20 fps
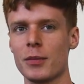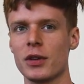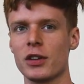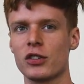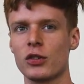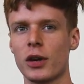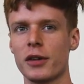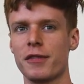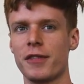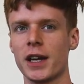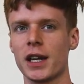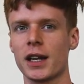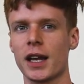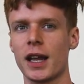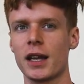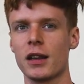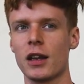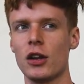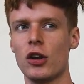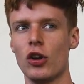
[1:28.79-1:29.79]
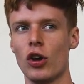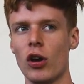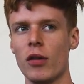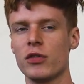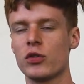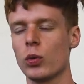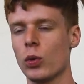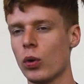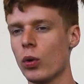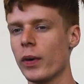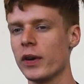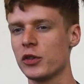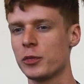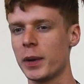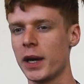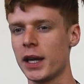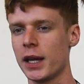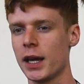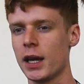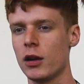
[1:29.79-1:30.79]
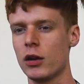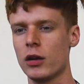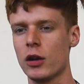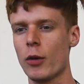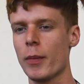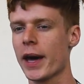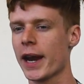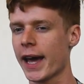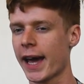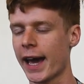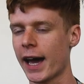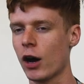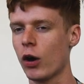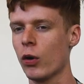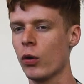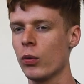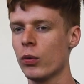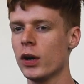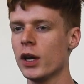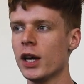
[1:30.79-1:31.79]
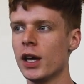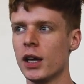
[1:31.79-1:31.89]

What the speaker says: So I think that the nerves will always be there, no matter how